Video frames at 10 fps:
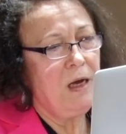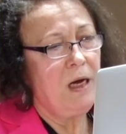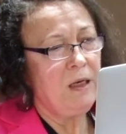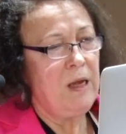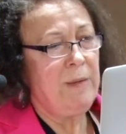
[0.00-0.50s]

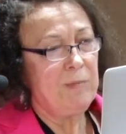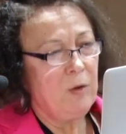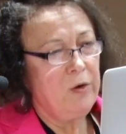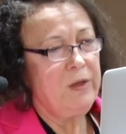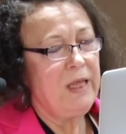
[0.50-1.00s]

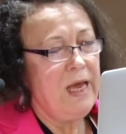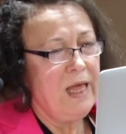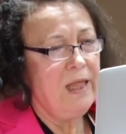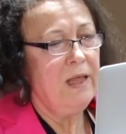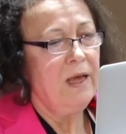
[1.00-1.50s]
unemployed,
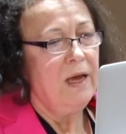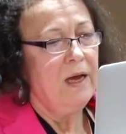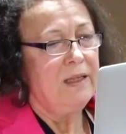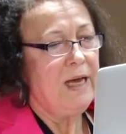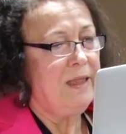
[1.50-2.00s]
and
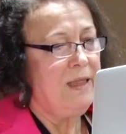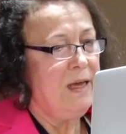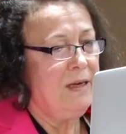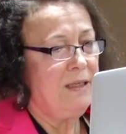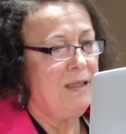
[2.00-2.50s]
that
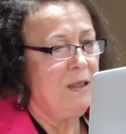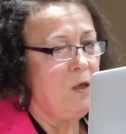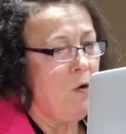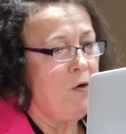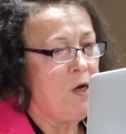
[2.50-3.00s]
there is
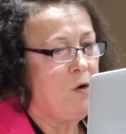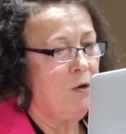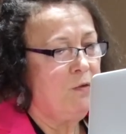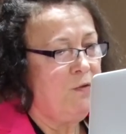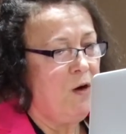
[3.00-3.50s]
no
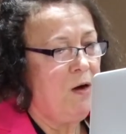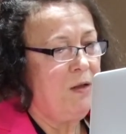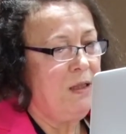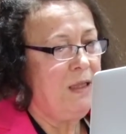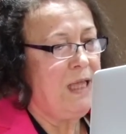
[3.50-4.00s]
record found